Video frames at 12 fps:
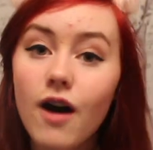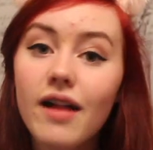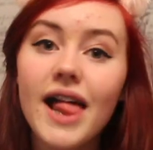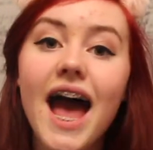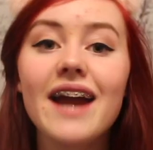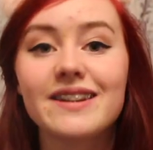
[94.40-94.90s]

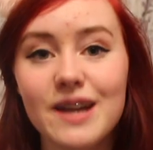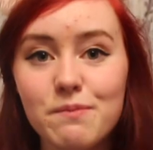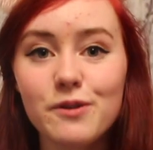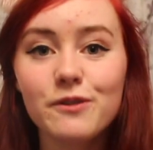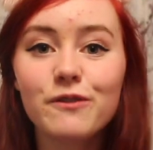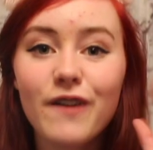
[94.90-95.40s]
Fall hack
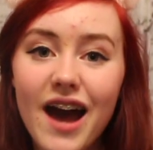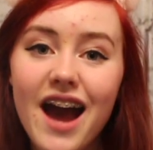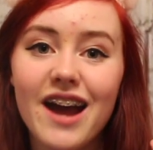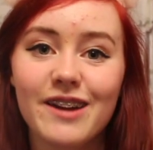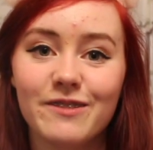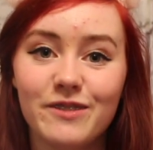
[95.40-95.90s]
number
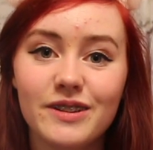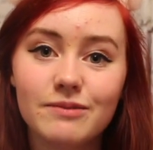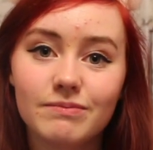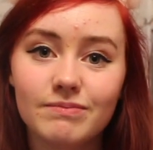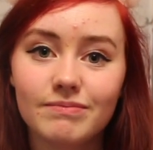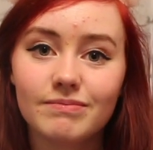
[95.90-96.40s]
five,
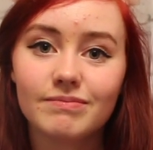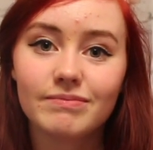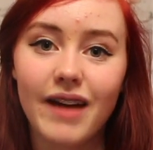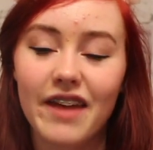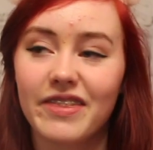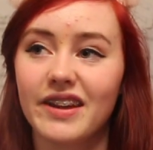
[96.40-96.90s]

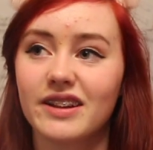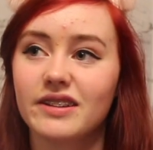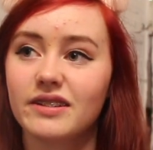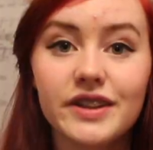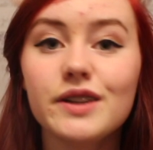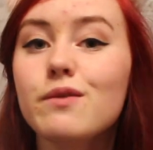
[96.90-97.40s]
I
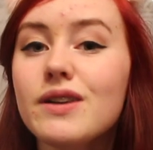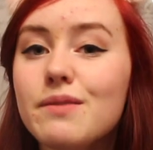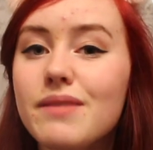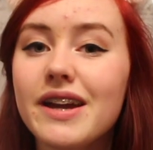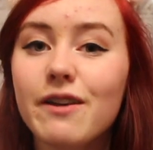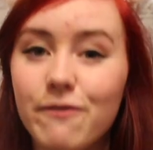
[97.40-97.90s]
think. Do you want
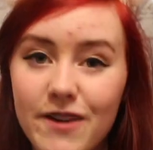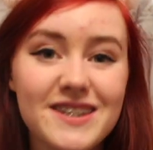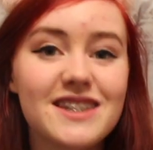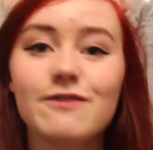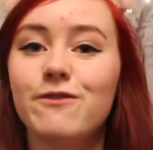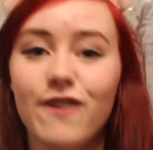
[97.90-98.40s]
to make a
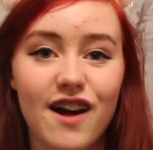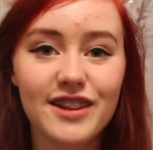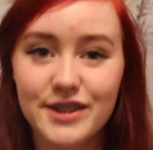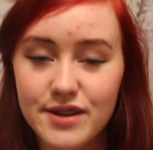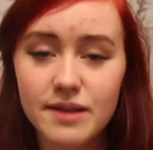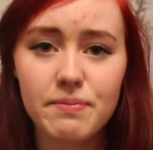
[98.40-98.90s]
festive
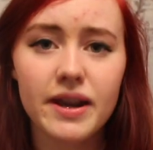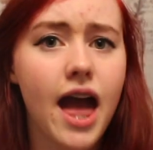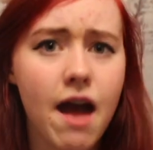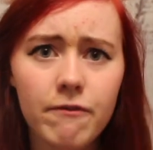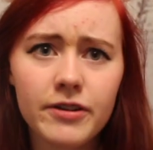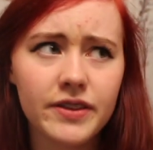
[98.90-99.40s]
fall drink but
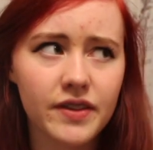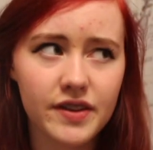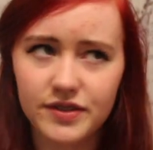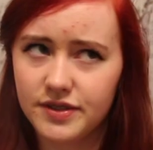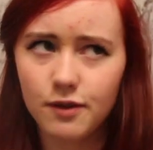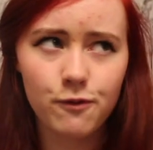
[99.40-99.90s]

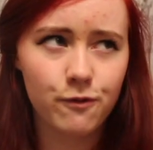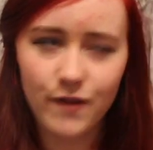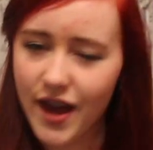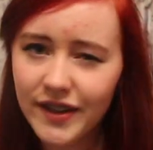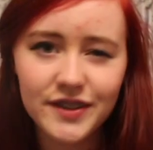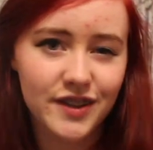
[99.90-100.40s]
everything is so
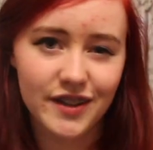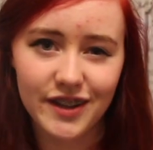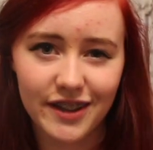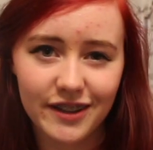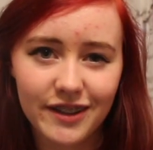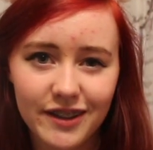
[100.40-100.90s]

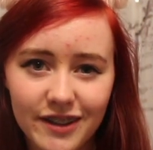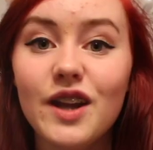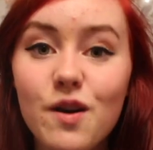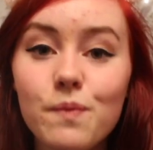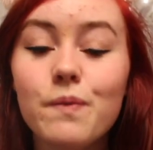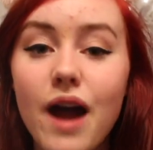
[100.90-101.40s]
fattening?
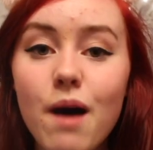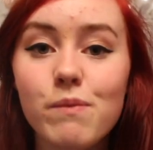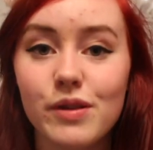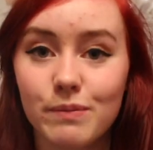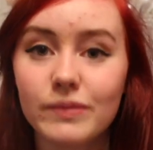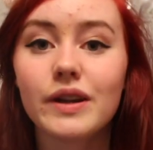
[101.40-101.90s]
No
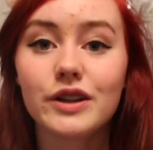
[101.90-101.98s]
problem.